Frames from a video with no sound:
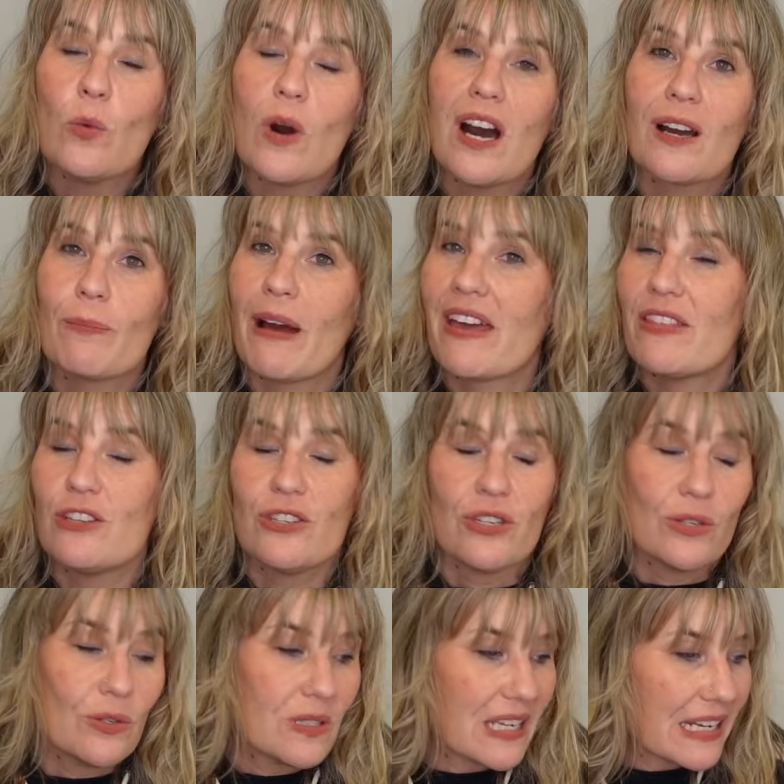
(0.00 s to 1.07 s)
walk by the
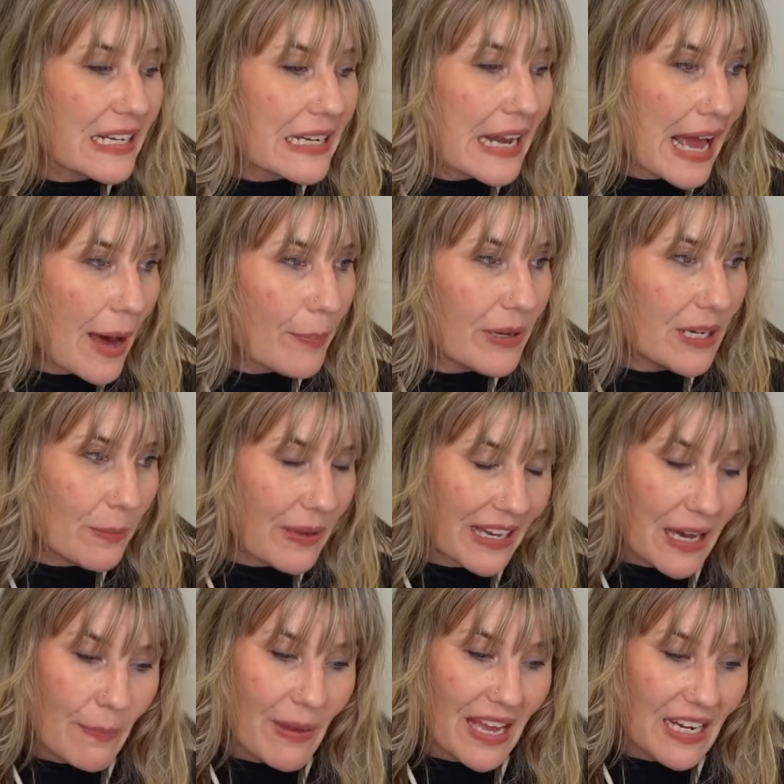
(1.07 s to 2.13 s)
shoes. I didn't happen to pick
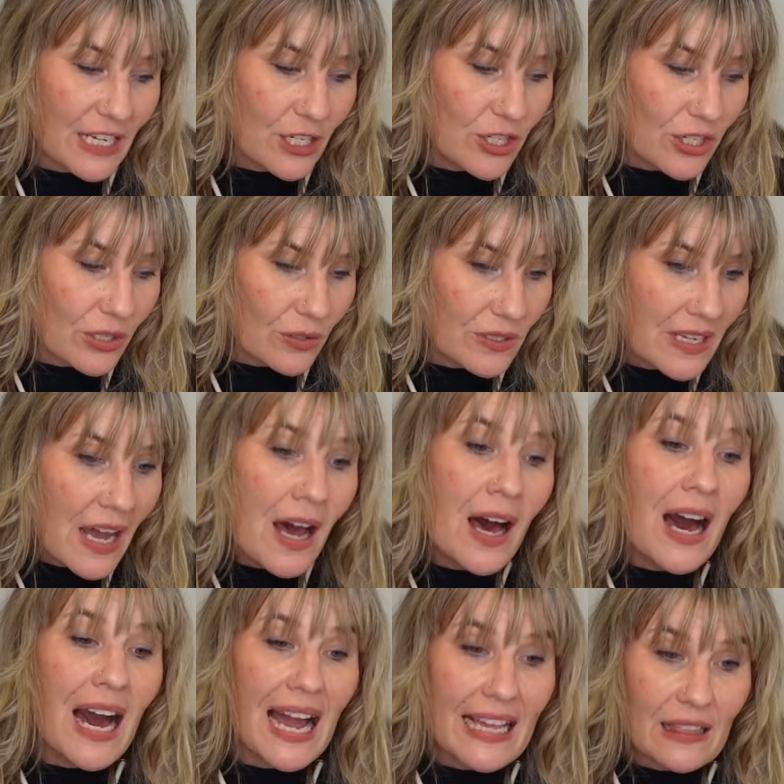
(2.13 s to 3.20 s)
up any shoes.
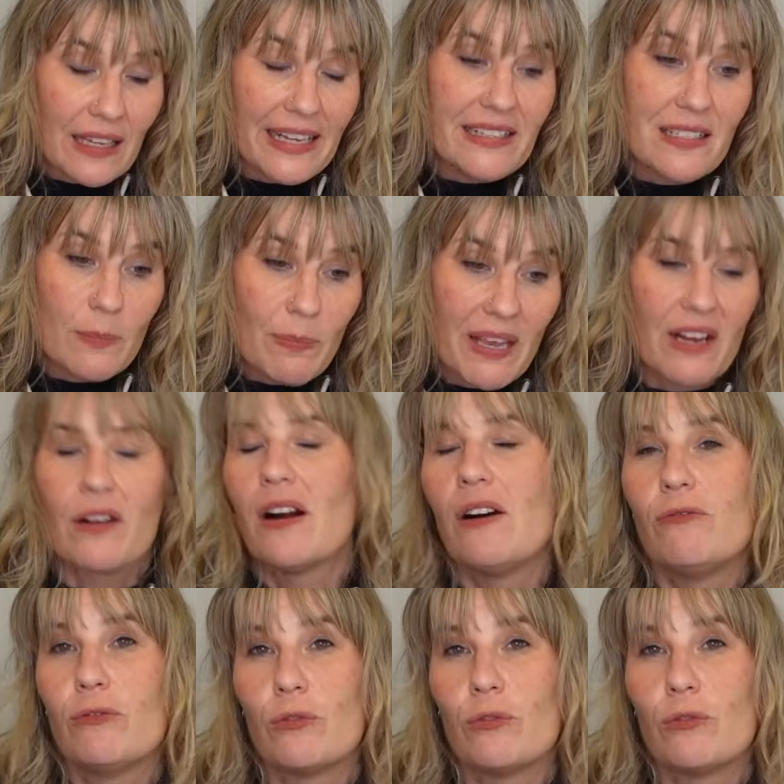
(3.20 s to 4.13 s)
I liked a pair of